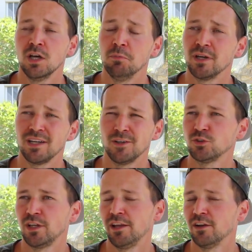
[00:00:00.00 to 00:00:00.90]
but in
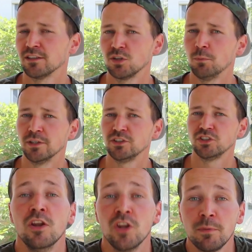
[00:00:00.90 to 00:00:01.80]
Australia not so
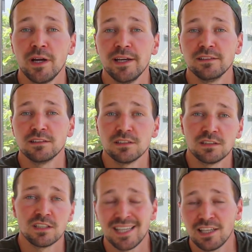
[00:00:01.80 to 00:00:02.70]
much. Number 8,
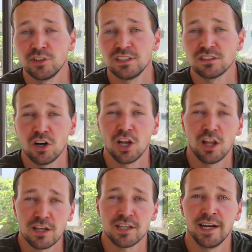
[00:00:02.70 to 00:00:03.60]
the salaries are a
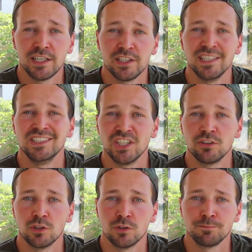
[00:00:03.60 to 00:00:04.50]
lot higher in
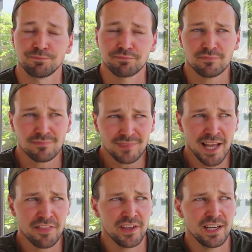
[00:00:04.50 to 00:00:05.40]
general.
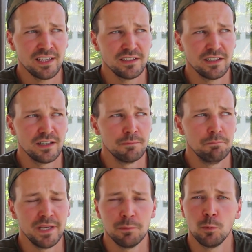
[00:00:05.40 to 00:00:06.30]
I think the
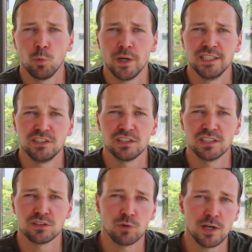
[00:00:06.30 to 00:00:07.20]
minimum wage
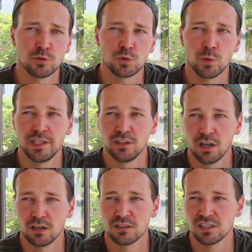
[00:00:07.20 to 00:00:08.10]
is around
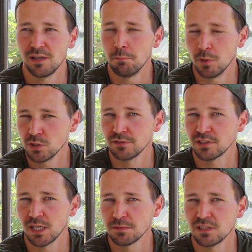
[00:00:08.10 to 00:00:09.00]
$20 and most of the
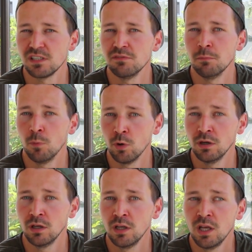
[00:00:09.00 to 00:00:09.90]
times it's even
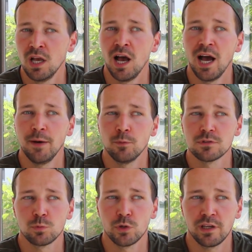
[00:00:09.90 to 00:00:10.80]
more. I
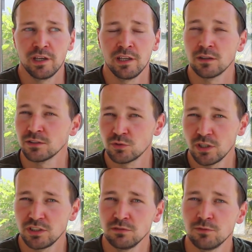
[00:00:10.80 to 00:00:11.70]
was working in
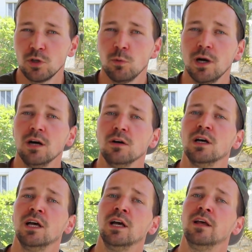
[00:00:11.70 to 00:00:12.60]
construction for a
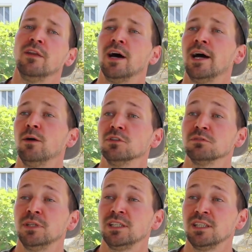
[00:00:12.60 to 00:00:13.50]
while and I was
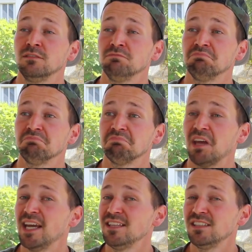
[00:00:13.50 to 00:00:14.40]
making
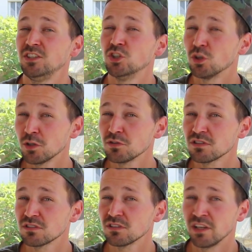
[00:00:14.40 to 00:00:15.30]
18
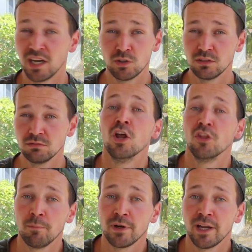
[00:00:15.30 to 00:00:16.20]
euros an hour.
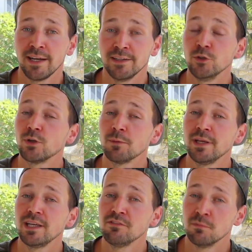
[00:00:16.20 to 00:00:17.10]
Number 9, you can
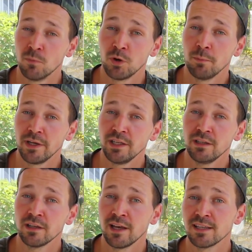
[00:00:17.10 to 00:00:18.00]
make even more
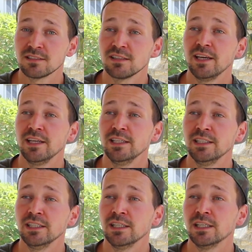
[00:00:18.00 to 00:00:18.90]
money as
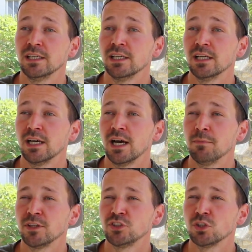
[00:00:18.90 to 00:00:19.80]
I'm
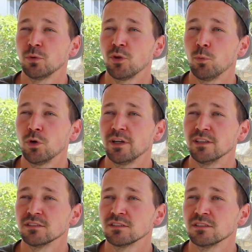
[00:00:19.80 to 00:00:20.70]
not sure what the word
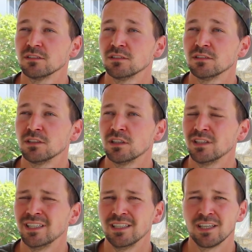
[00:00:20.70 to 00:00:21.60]
is,
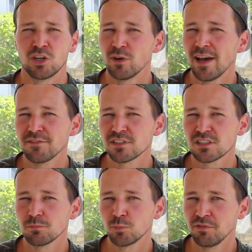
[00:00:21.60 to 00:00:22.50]
a
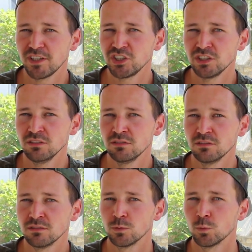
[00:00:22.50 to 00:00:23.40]
crafts profession,
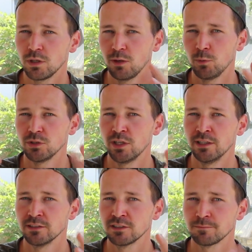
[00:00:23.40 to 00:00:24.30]
working with your
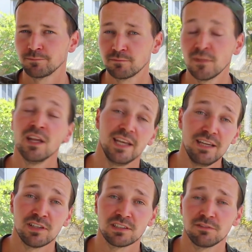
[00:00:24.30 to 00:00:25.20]
hands.
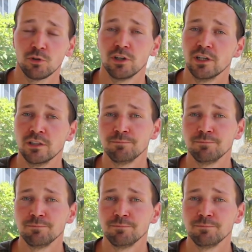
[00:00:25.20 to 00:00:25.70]
Even as a foreigner,